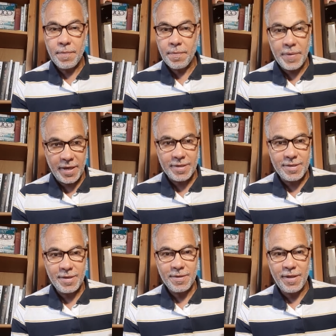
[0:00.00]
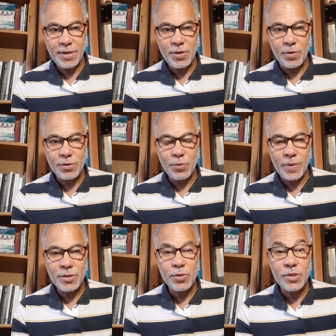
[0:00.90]
but they don't
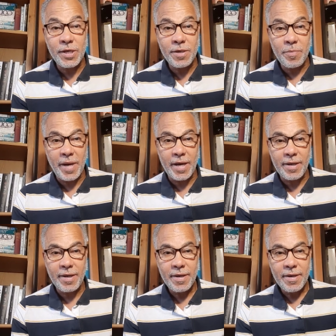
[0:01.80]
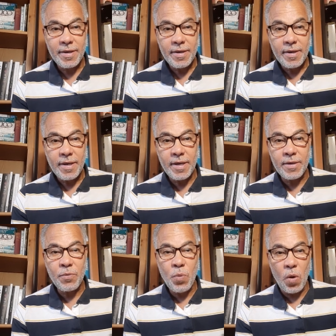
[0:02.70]
want to turn back
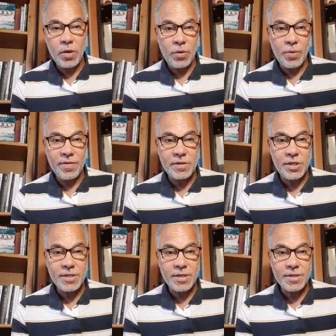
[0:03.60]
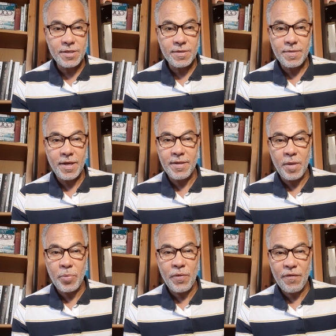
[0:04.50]
and walk with jesus and they
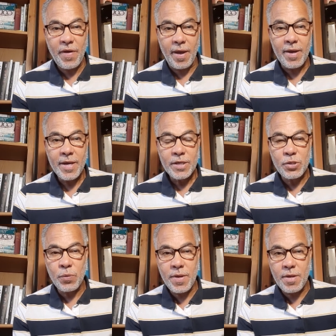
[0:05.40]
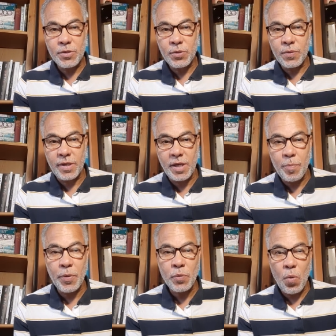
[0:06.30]
prefer to re- to
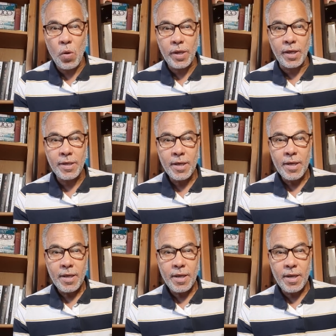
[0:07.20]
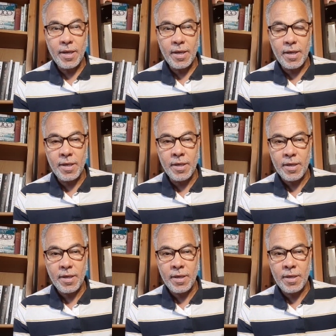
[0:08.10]
keep on walking in
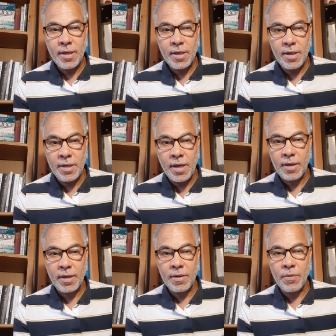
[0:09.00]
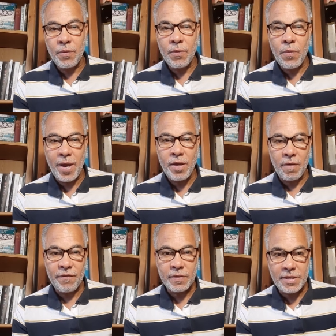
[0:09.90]
in in a way
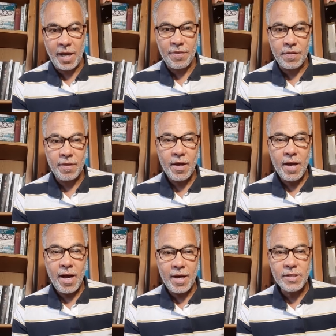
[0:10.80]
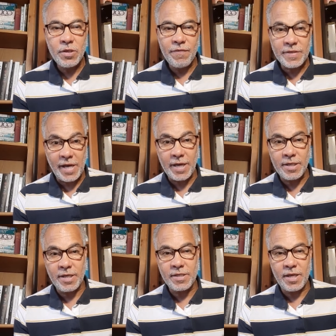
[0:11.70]
of death and of
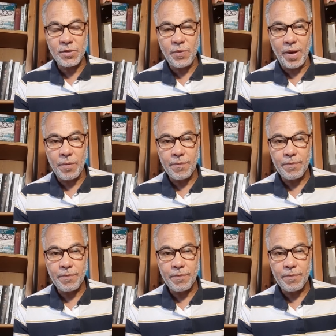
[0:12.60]
darkness as well